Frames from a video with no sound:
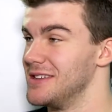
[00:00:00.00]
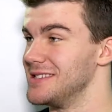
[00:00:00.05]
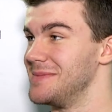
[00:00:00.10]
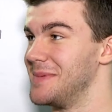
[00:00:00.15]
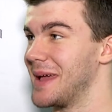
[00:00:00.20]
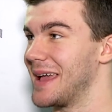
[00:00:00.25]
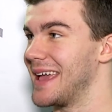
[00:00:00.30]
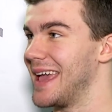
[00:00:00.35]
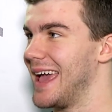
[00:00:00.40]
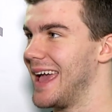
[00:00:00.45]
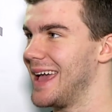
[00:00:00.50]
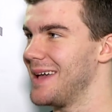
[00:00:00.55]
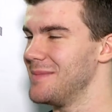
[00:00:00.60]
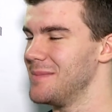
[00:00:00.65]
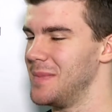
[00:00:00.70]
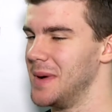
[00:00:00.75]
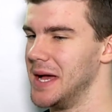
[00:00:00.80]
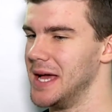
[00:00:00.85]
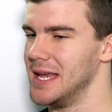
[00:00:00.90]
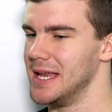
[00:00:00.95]
It's a big
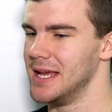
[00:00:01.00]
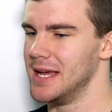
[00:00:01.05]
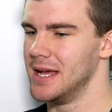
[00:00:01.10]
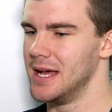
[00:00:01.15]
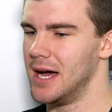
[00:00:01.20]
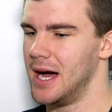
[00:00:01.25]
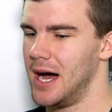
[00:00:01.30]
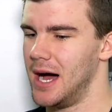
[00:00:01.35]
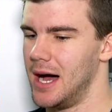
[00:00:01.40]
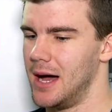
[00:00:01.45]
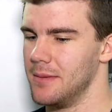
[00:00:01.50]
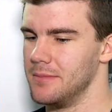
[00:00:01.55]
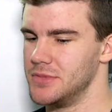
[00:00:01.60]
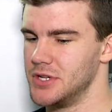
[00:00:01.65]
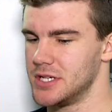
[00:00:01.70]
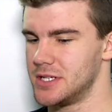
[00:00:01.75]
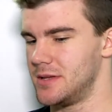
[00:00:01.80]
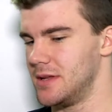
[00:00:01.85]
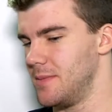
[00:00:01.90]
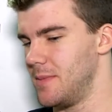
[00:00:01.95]
game, but um,
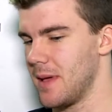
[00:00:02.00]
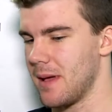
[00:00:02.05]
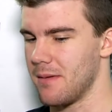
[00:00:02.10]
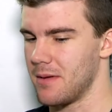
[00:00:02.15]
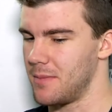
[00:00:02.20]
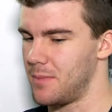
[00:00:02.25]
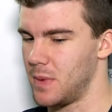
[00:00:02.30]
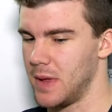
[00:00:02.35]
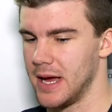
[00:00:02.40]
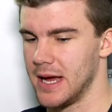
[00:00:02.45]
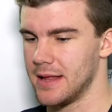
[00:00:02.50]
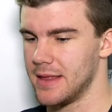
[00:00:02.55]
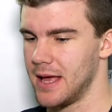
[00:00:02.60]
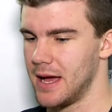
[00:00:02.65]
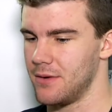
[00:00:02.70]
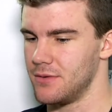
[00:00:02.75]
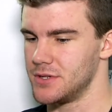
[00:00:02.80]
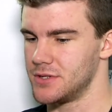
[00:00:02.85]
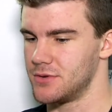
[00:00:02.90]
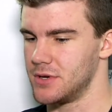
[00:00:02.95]
just to be able to play in
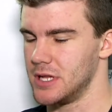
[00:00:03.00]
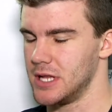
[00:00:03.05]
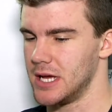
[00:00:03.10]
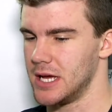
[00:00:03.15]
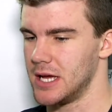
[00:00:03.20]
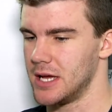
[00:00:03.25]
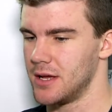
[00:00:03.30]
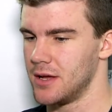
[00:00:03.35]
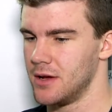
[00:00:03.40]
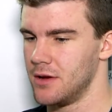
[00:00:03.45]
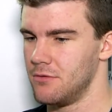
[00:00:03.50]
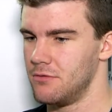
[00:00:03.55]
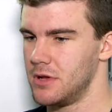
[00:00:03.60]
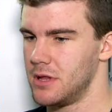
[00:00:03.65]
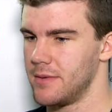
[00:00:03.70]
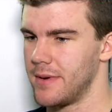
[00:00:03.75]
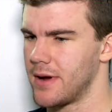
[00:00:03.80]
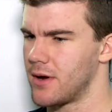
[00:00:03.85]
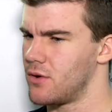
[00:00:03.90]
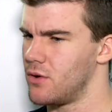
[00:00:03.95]
that was really
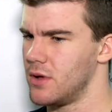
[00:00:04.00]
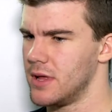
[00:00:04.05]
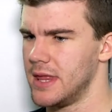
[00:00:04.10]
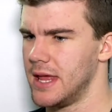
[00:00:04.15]
really really cool.